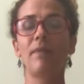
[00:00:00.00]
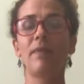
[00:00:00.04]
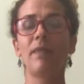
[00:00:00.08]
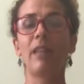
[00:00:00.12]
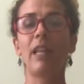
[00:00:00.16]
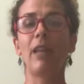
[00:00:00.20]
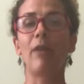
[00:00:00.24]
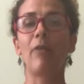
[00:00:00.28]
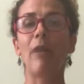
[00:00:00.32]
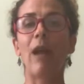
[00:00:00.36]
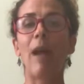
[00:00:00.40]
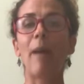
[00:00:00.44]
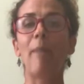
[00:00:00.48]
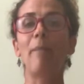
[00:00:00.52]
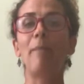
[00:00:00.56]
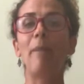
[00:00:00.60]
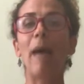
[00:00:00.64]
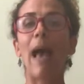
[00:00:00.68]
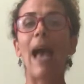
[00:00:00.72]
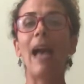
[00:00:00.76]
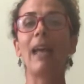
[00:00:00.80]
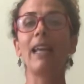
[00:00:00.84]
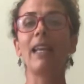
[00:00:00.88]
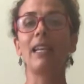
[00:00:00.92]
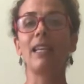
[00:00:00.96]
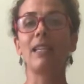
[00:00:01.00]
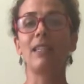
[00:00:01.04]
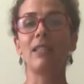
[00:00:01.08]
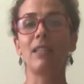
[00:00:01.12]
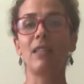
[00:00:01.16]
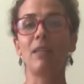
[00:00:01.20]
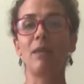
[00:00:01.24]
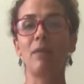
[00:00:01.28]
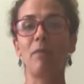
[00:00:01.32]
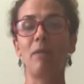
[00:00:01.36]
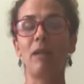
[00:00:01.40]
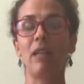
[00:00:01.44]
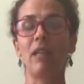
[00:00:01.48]
they wrap back into
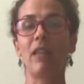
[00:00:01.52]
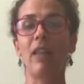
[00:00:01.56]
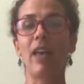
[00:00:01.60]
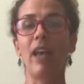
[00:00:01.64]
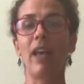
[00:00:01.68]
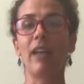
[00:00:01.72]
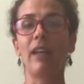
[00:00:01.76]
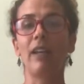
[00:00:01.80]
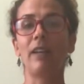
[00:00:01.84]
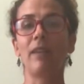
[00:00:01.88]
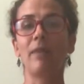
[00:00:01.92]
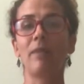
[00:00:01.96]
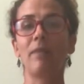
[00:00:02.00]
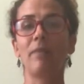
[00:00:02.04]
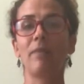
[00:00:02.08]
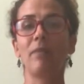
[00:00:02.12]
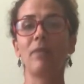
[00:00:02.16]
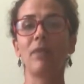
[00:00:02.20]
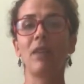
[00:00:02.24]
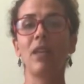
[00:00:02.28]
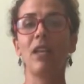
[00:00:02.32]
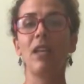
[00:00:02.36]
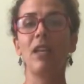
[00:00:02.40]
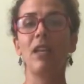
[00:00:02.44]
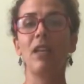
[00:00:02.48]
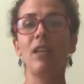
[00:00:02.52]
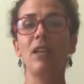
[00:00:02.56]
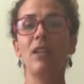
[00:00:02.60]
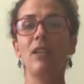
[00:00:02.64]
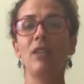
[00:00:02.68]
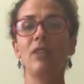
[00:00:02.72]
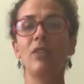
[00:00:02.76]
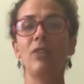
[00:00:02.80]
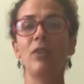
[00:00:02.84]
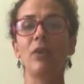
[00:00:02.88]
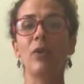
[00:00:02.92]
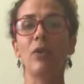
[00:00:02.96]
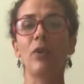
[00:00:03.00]
the midline.
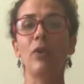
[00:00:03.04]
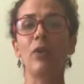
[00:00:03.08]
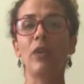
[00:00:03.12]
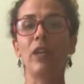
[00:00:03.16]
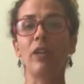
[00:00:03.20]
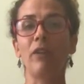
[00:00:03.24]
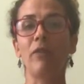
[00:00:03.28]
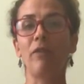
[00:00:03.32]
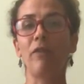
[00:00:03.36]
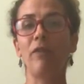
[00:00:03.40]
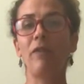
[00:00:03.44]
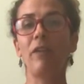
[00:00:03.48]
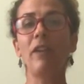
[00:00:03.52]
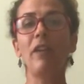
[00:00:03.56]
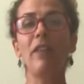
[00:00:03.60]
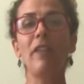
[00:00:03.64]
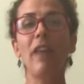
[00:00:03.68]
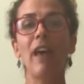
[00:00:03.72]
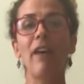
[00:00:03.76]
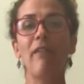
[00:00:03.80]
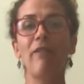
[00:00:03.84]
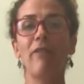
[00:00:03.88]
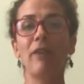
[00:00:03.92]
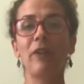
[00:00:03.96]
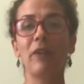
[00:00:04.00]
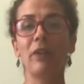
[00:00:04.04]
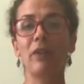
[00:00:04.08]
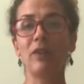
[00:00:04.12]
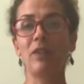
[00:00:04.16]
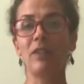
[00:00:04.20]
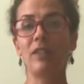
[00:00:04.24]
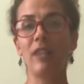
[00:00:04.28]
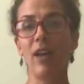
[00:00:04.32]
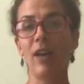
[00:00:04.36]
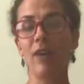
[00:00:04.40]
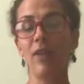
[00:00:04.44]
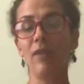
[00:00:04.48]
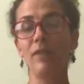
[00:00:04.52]
So you can feel that for
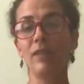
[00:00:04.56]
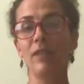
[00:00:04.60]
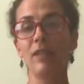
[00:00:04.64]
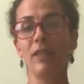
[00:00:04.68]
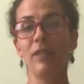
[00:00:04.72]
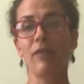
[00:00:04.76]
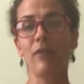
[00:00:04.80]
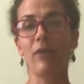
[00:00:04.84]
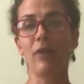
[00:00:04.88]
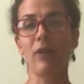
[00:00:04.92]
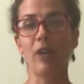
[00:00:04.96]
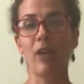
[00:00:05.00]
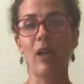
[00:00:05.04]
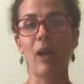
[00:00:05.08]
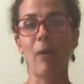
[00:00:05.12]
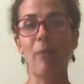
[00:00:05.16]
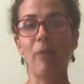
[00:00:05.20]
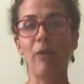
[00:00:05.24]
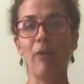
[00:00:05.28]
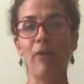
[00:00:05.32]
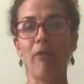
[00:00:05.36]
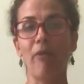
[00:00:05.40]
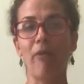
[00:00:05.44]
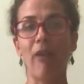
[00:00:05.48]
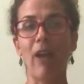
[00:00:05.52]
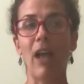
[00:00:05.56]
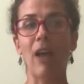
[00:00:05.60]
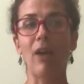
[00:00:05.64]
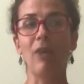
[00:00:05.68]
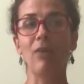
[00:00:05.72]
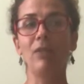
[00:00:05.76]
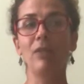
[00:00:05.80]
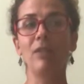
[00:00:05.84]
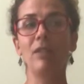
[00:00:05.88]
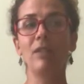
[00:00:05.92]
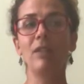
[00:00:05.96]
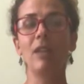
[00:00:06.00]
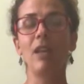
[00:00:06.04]
yourselves for a couple of
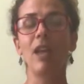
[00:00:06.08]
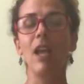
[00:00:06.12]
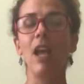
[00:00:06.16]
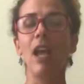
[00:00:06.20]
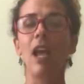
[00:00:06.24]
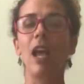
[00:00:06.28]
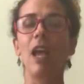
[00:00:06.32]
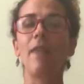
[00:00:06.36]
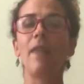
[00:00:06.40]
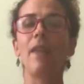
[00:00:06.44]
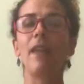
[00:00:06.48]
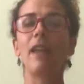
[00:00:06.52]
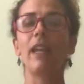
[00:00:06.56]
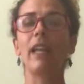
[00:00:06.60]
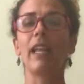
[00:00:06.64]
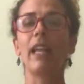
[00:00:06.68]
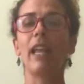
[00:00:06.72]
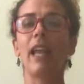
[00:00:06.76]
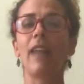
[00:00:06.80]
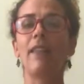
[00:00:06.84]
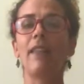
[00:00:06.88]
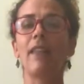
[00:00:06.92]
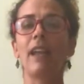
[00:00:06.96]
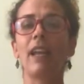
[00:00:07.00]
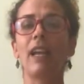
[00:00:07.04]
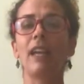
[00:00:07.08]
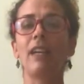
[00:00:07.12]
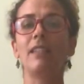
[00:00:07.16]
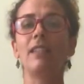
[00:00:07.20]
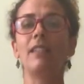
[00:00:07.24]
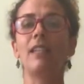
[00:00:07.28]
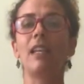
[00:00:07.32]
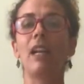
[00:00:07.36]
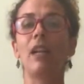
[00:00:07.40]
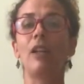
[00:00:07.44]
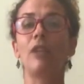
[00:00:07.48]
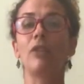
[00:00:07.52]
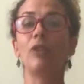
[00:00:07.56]
rounds. And then again, like I
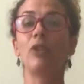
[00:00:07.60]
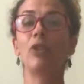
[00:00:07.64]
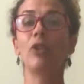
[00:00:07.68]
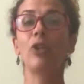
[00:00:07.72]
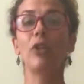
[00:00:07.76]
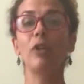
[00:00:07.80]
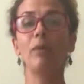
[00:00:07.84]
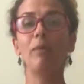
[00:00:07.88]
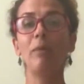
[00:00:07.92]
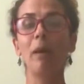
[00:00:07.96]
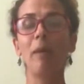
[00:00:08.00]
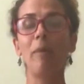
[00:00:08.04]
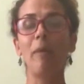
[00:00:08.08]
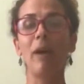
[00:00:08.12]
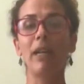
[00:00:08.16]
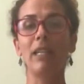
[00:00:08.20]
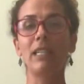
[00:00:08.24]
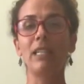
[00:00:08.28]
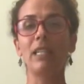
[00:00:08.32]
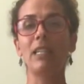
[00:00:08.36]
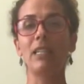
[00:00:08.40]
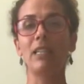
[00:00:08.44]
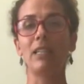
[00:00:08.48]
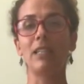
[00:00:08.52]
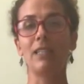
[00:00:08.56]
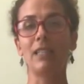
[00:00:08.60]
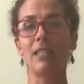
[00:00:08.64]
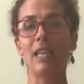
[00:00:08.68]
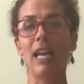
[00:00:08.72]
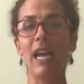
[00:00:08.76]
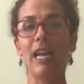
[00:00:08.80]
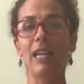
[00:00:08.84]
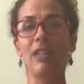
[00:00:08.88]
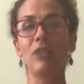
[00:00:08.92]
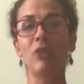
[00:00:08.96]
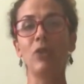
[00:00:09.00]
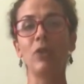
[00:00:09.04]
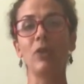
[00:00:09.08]
said, I'll turn my body to the
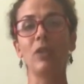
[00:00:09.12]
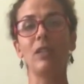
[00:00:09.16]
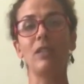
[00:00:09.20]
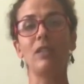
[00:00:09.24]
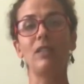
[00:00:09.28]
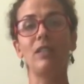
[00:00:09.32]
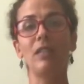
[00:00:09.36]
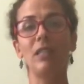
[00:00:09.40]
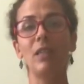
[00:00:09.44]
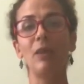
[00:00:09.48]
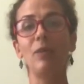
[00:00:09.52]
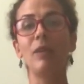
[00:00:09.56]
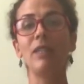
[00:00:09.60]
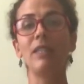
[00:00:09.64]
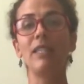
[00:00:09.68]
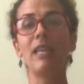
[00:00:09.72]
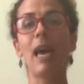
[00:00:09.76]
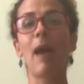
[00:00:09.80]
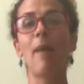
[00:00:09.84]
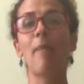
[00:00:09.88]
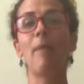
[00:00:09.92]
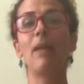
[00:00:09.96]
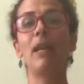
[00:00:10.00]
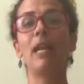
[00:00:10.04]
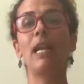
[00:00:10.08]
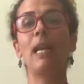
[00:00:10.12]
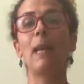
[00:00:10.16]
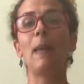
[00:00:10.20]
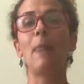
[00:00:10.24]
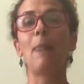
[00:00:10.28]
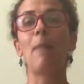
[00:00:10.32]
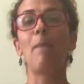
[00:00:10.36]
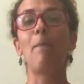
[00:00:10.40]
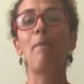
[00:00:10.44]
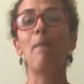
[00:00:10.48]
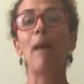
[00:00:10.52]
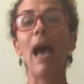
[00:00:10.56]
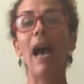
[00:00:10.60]
side so you can see what's happening in
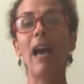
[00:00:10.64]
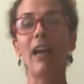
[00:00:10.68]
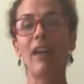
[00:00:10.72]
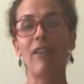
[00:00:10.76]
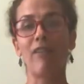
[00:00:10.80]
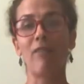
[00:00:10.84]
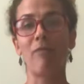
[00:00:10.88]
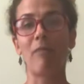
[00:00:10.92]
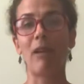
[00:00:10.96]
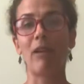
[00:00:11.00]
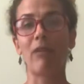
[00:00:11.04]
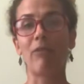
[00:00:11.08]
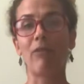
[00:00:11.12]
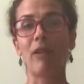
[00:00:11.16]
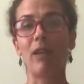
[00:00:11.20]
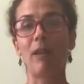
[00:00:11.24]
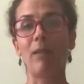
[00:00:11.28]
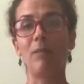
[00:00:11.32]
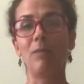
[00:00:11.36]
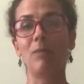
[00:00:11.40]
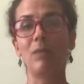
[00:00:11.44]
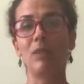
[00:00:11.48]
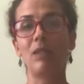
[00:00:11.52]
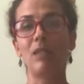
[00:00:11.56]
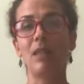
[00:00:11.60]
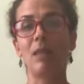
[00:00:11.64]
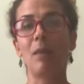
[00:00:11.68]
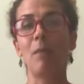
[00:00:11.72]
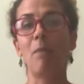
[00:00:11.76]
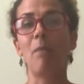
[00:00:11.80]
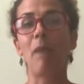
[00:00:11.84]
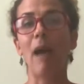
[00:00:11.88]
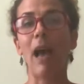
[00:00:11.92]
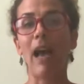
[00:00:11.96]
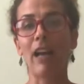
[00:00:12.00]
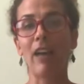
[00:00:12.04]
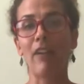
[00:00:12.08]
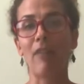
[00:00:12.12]
the back of my ribs, in the
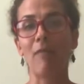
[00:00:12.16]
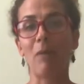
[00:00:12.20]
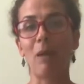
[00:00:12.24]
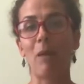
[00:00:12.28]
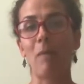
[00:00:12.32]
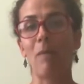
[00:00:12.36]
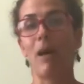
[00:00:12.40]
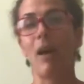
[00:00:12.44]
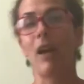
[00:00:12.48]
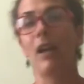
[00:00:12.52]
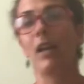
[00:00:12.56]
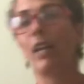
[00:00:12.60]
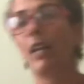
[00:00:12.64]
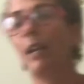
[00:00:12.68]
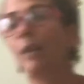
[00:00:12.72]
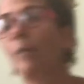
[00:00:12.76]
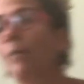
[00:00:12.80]
back of my body.